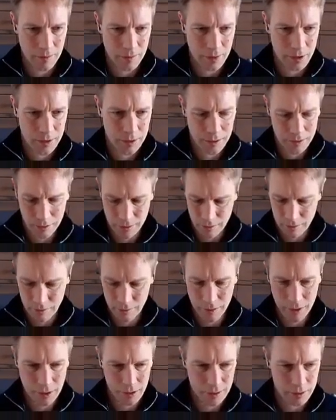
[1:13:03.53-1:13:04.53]
So
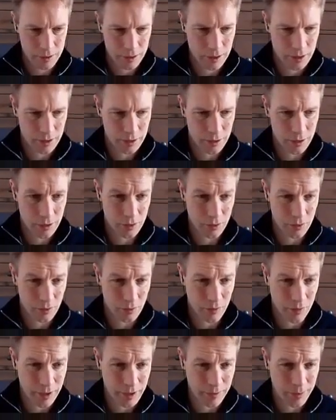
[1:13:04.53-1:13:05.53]
that test should
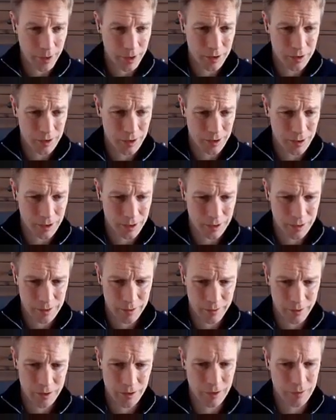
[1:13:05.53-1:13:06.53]
already pass, I think. So
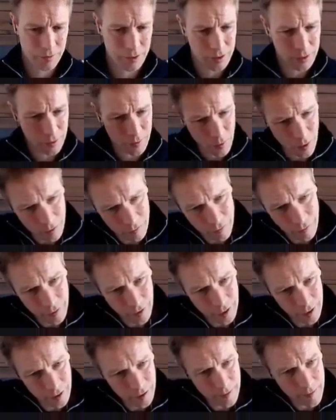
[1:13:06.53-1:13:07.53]
we should have still one
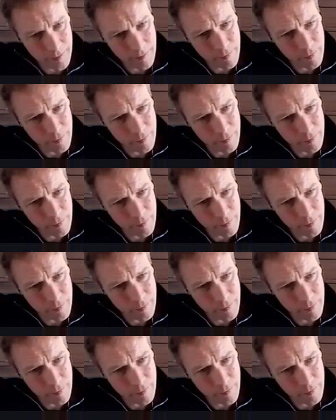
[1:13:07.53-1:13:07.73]
failure,